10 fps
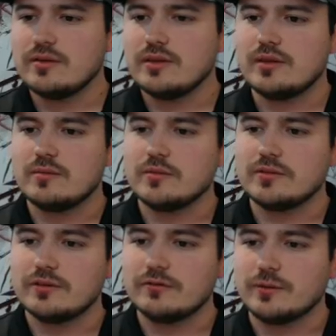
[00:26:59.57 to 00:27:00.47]
that
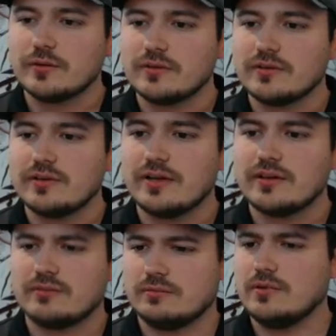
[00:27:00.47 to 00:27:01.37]
most guild focus can
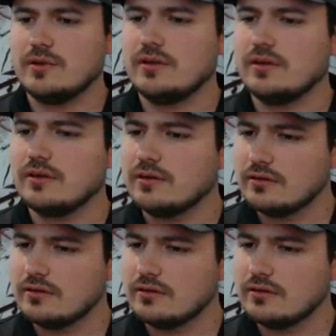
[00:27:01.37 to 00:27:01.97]
the